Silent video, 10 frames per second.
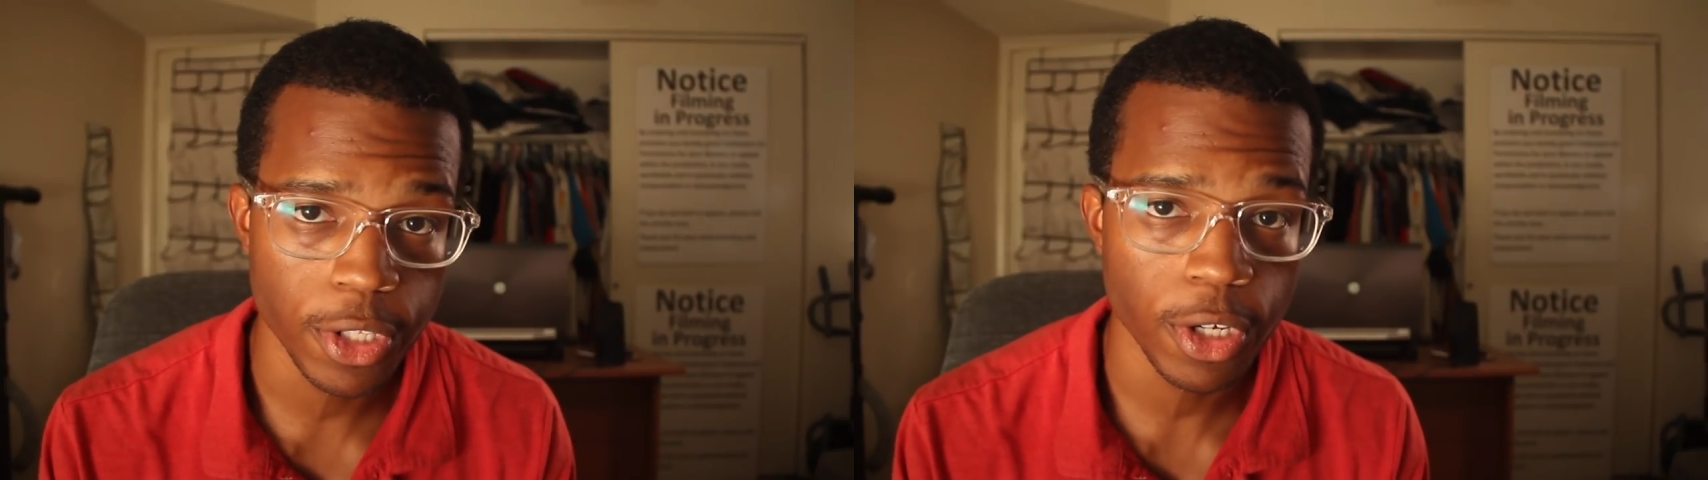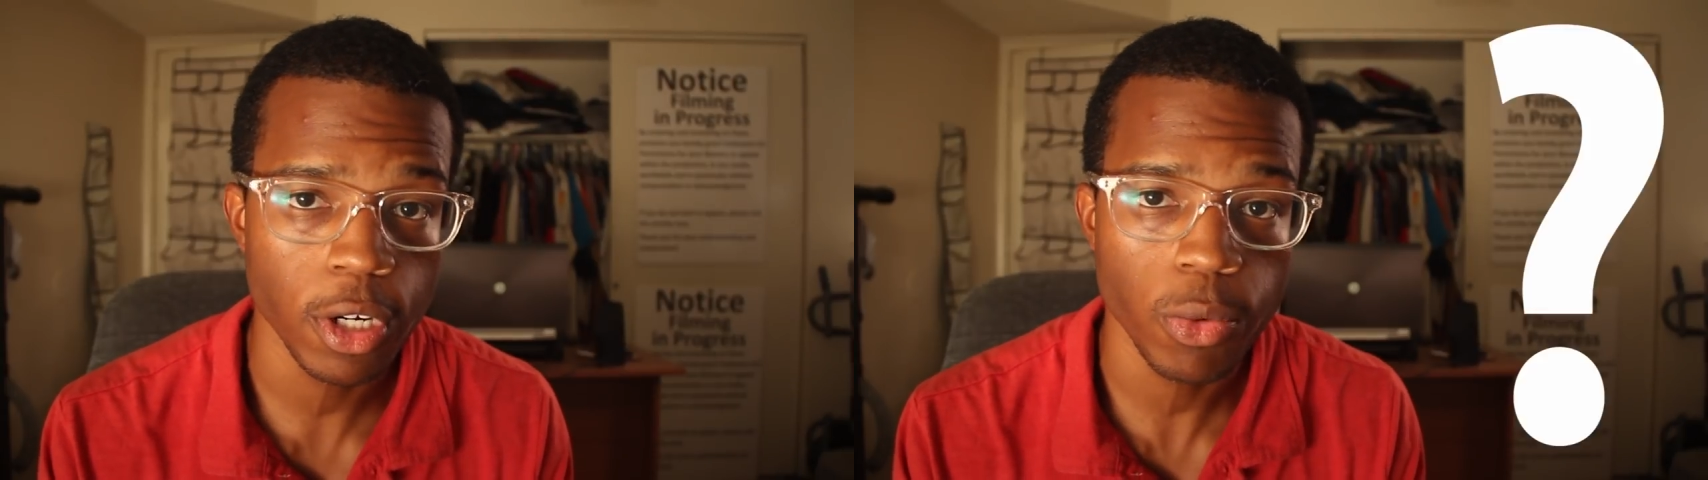
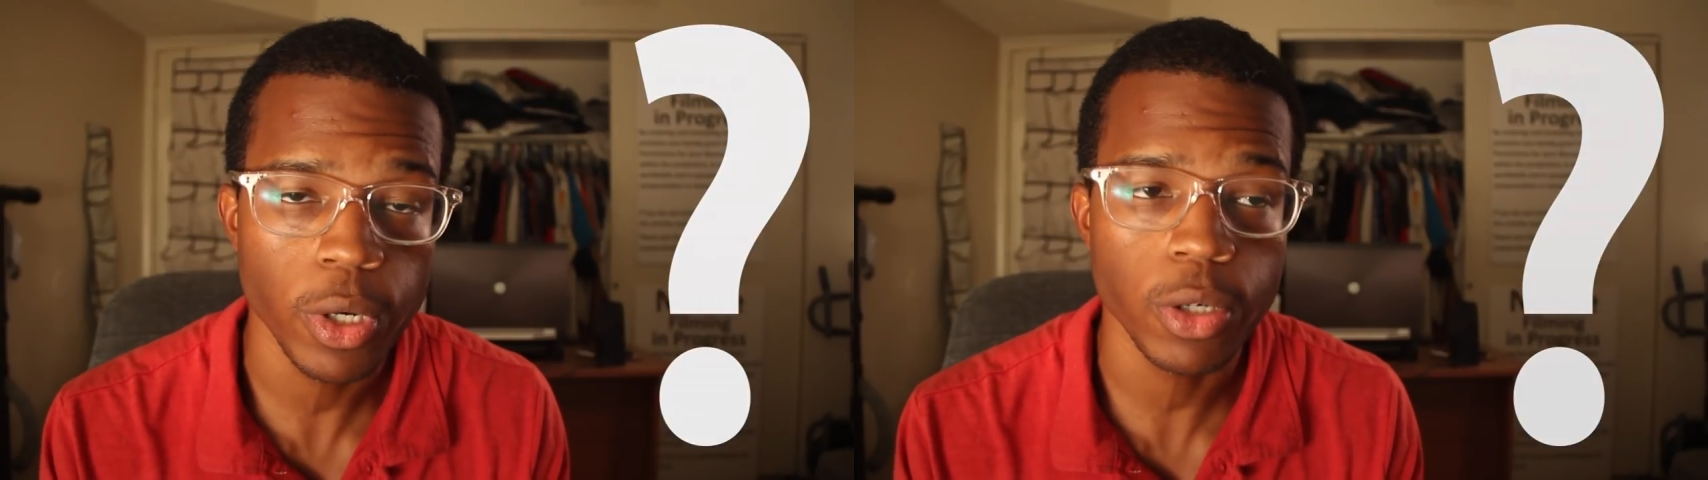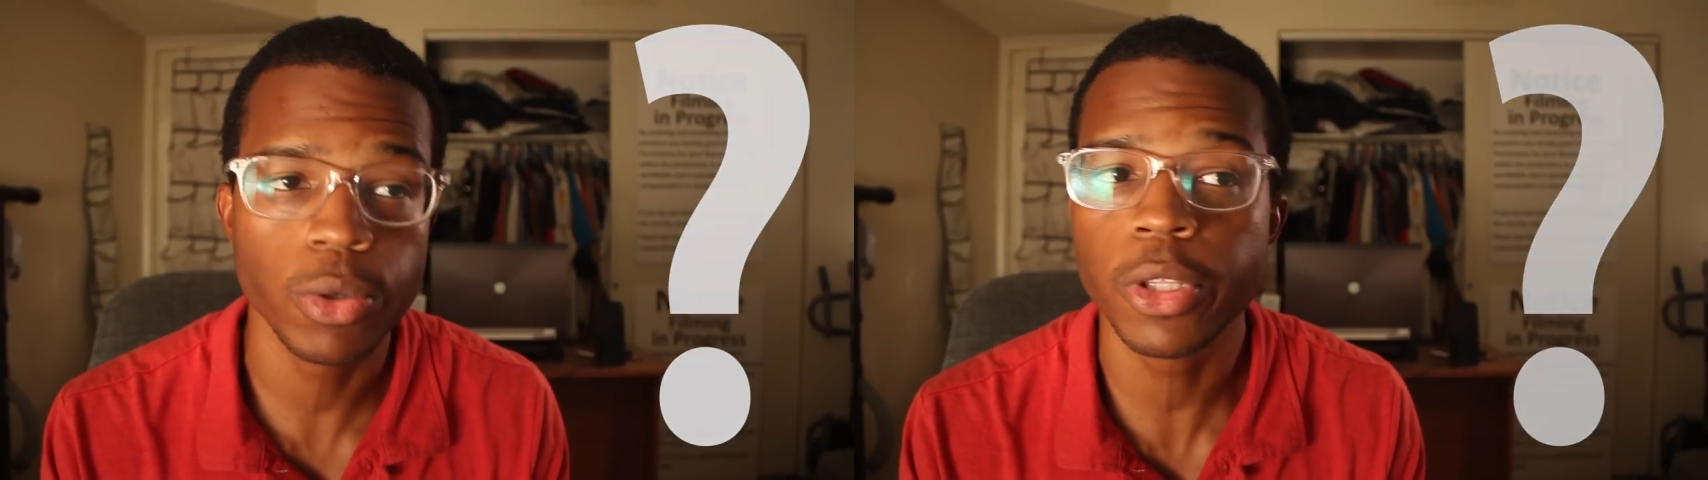then they're gonna
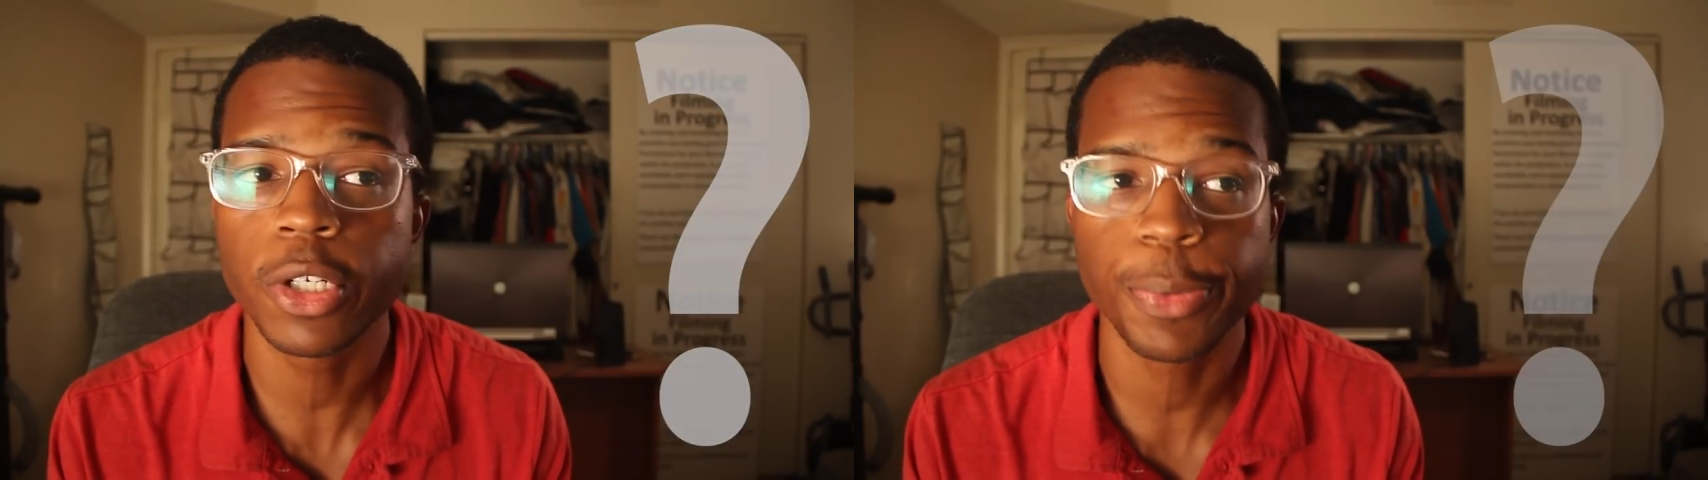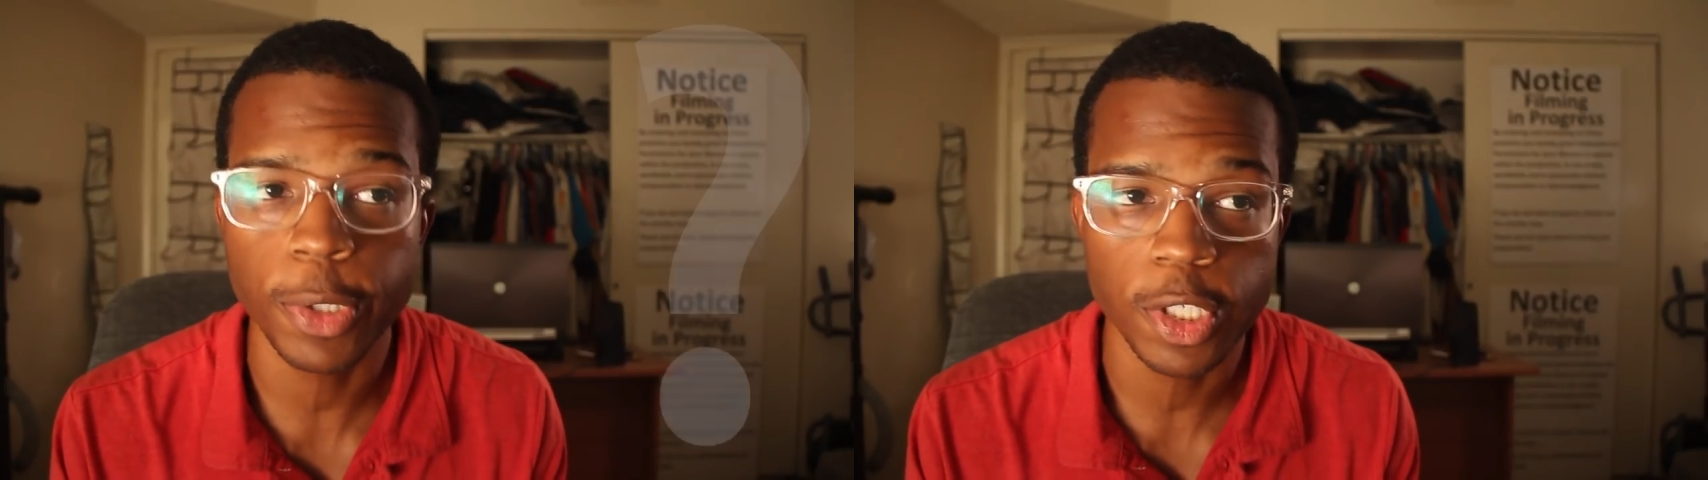wonder who
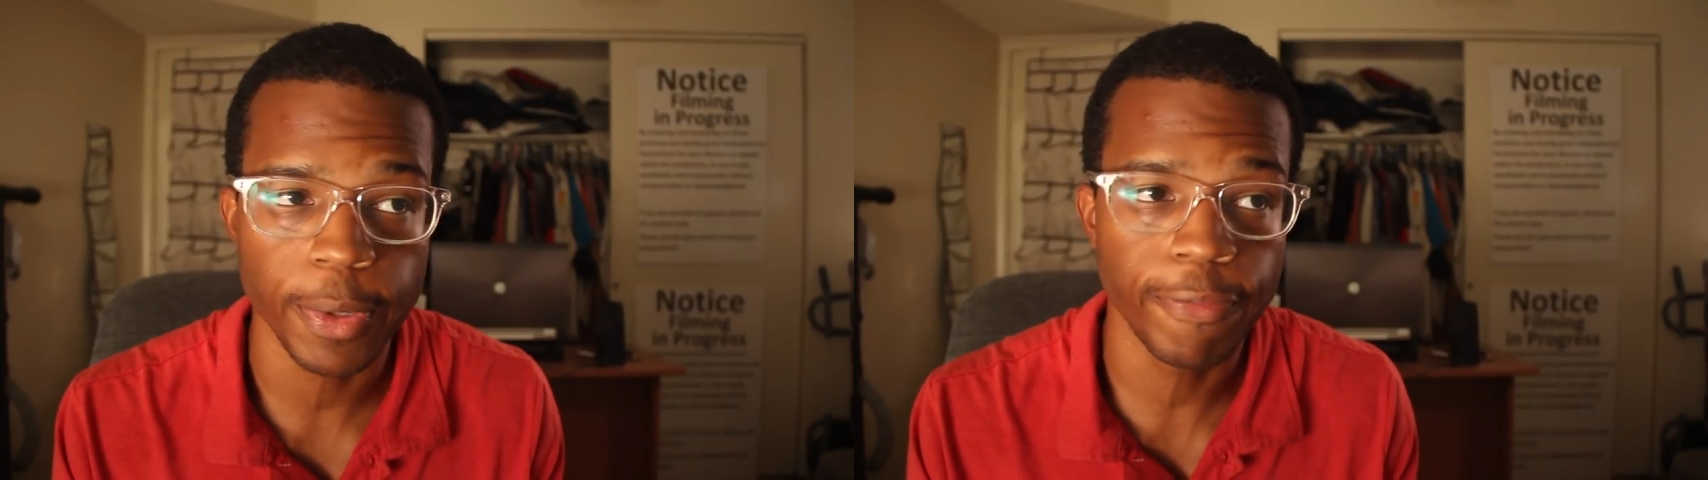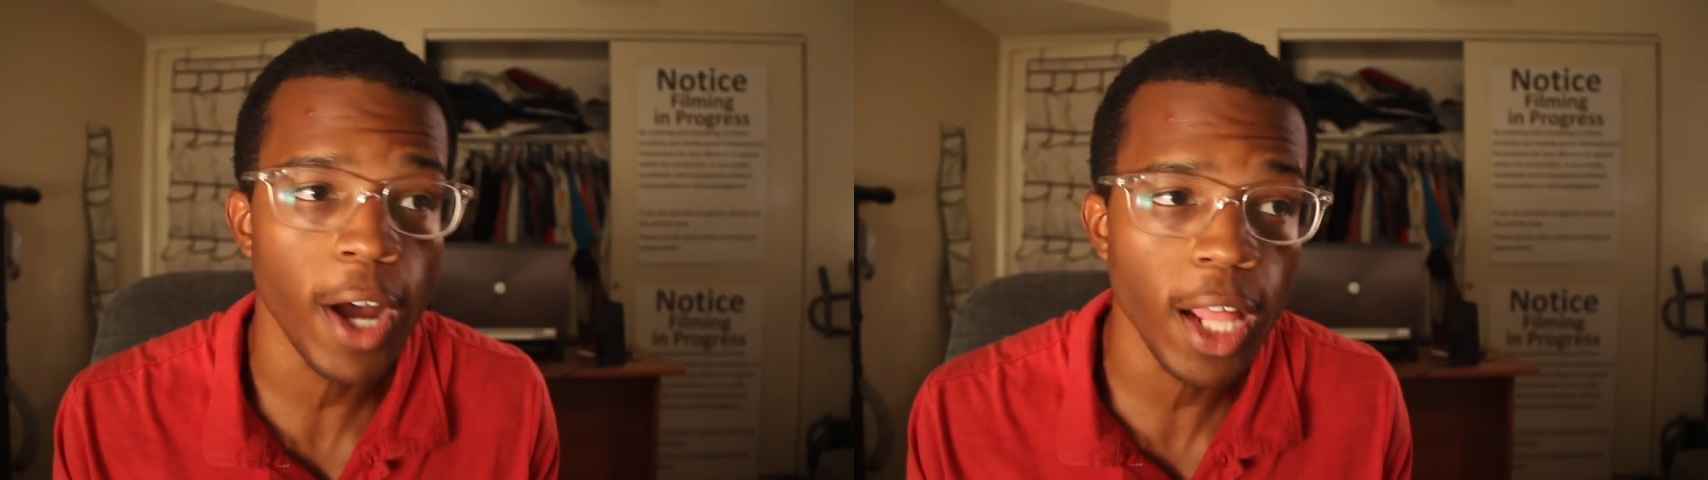they're supposed to
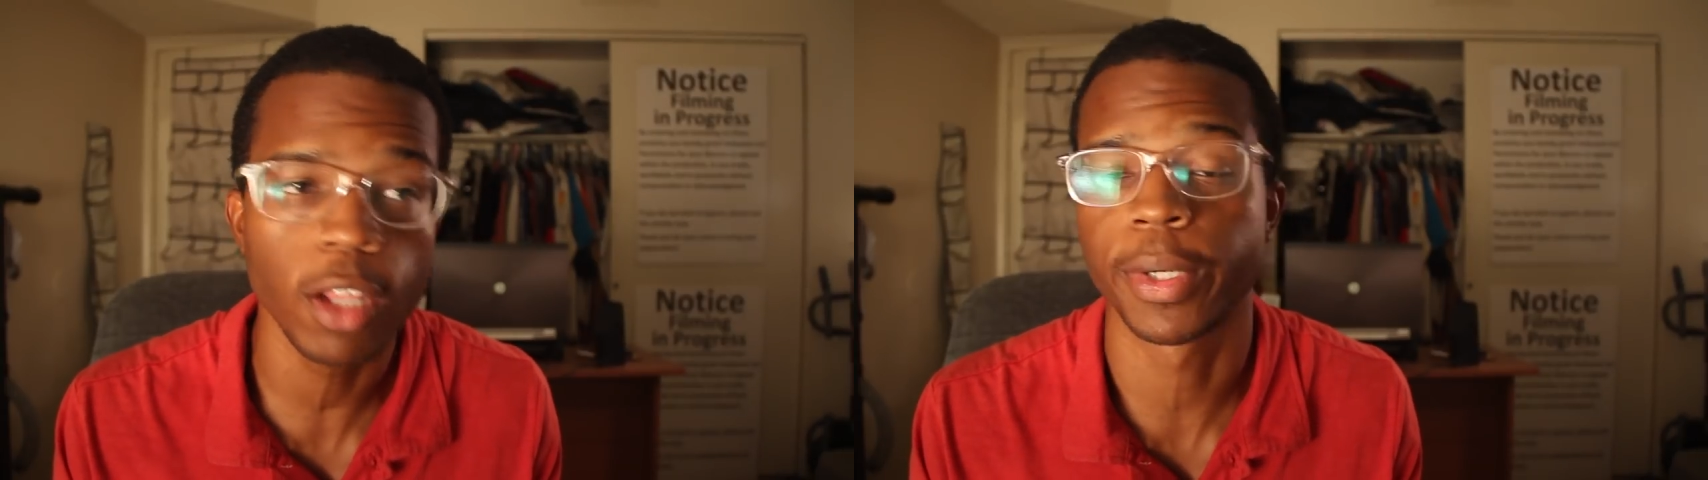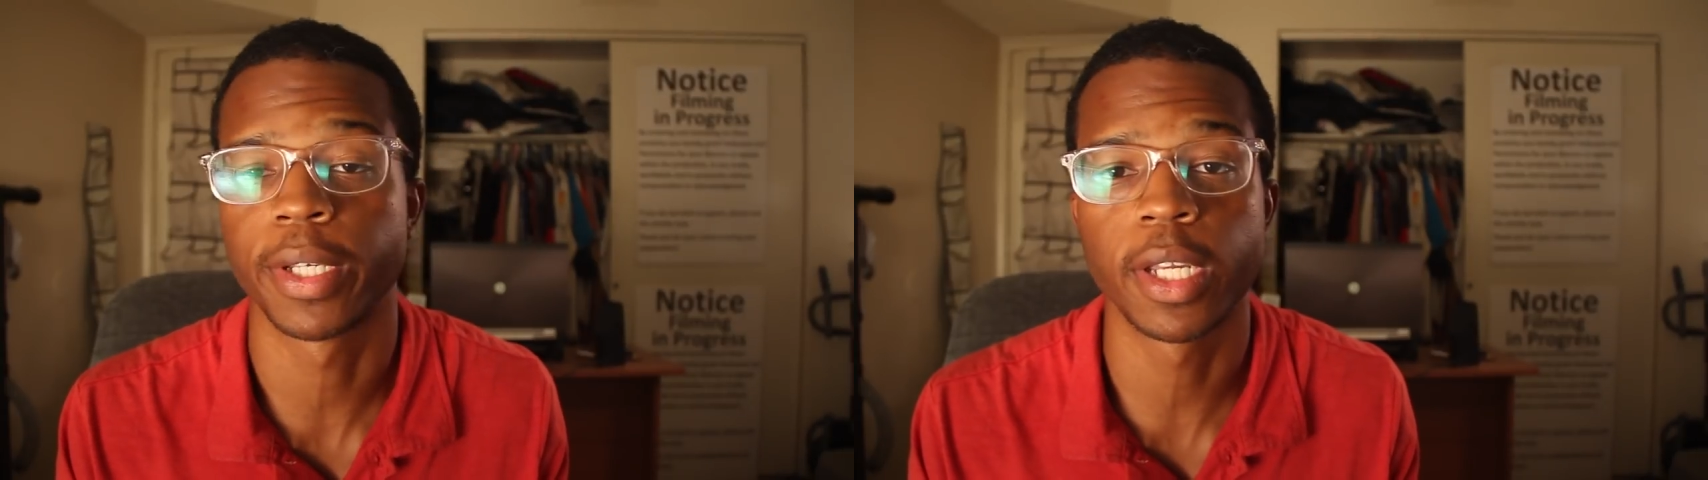be
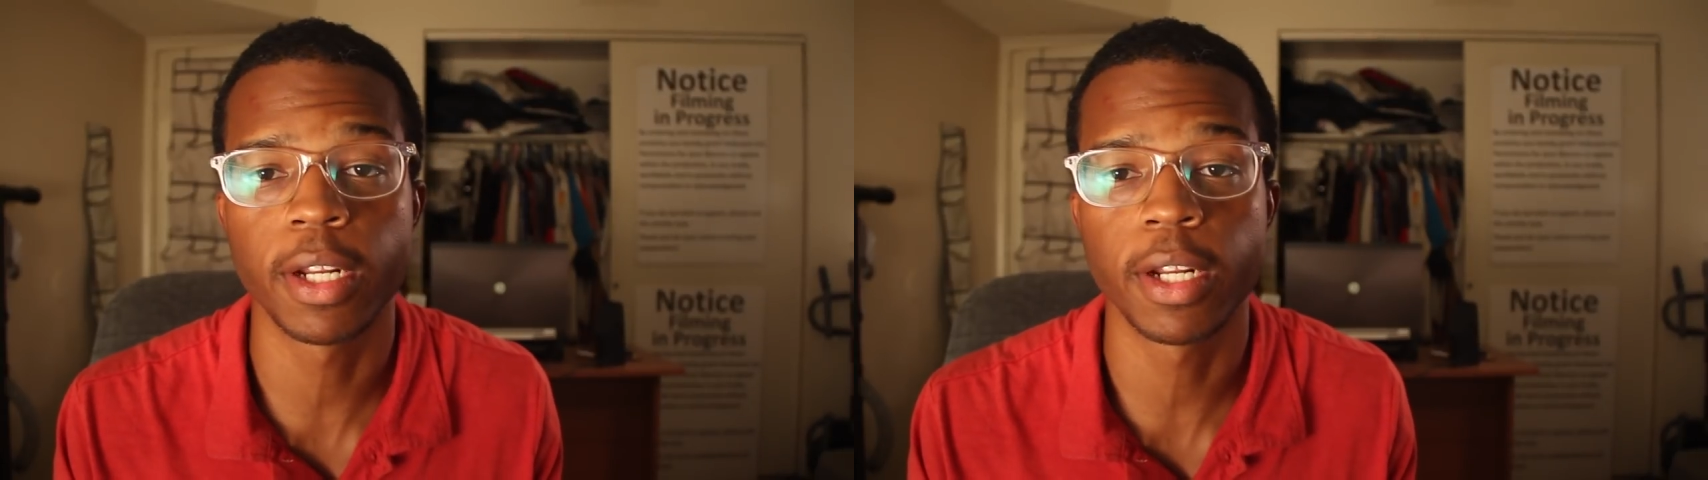following.